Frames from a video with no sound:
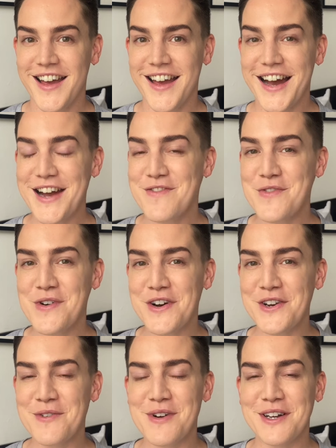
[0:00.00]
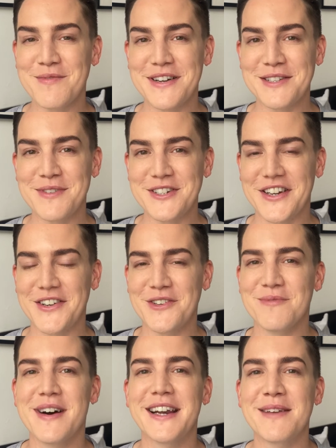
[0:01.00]
Hi everyone, welcome back to my
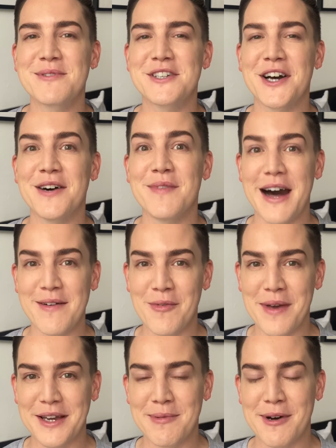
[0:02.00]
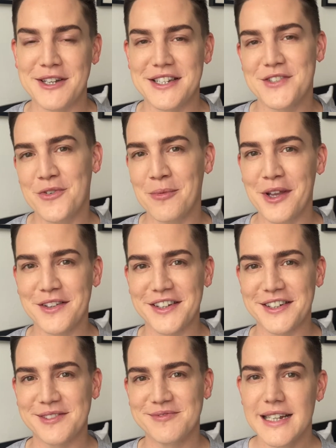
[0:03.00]
channel. My name's Tom, I'm a makeup artist from
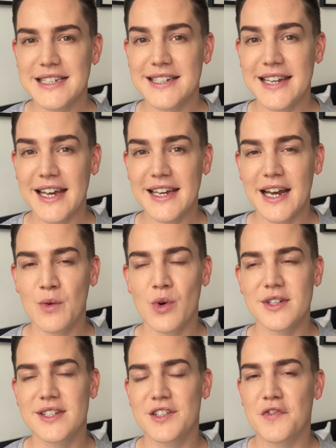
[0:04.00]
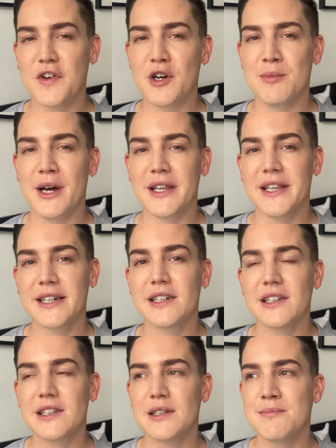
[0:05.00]
London. Today I wanted to film a
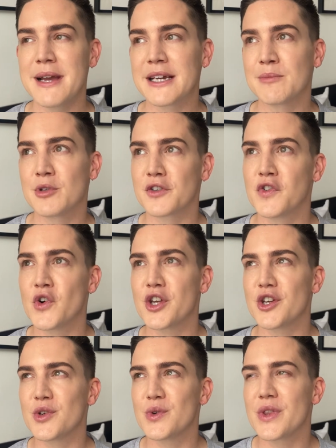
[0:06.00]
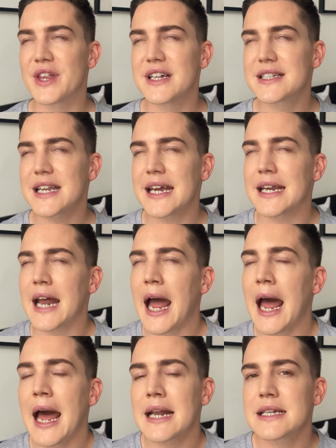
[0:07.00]
little makeup look for you that's
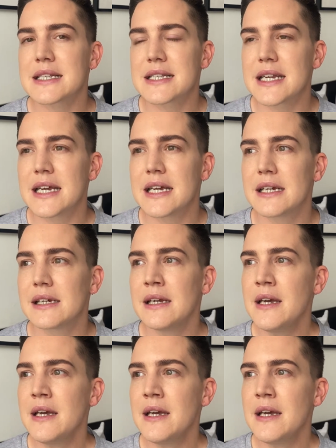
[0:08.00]
enhancing,